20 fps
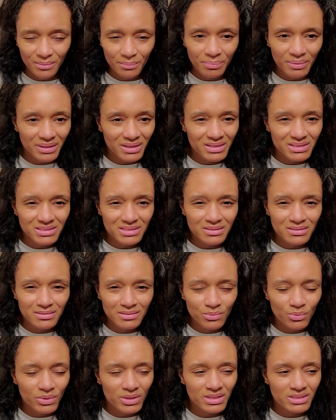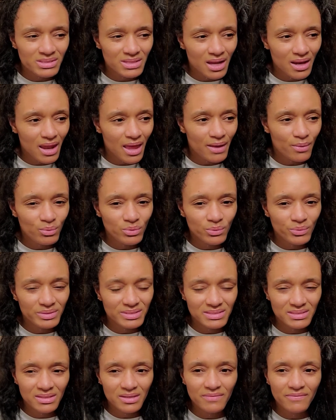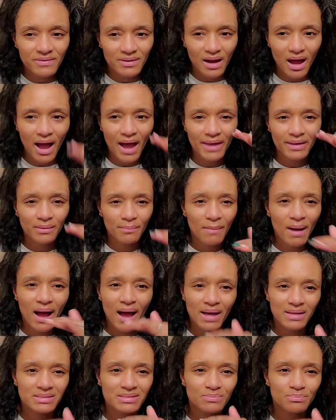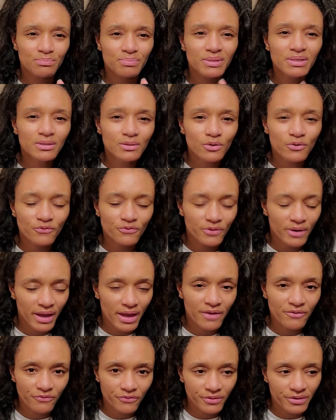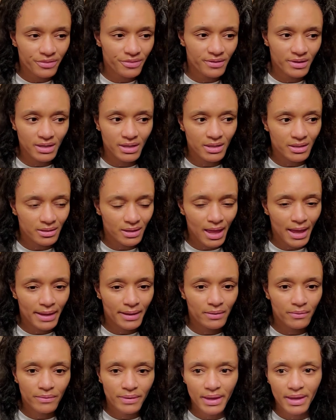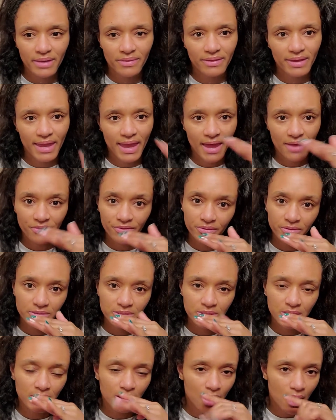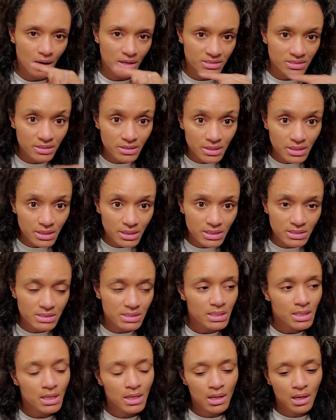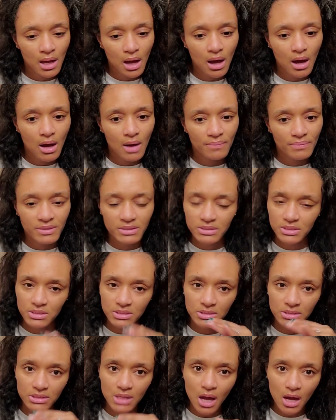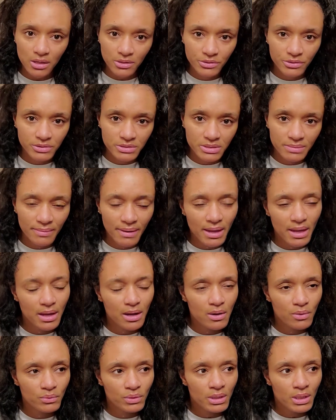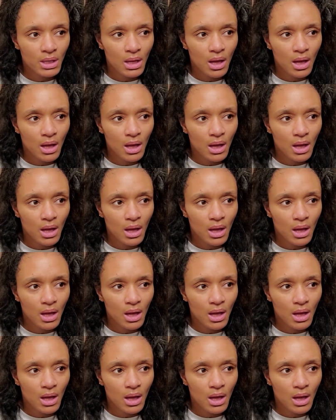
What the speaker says: But it's not like we receive an itemized bill for everything. Like, okay, the catheter is going to cost this. This is the doctor's amount.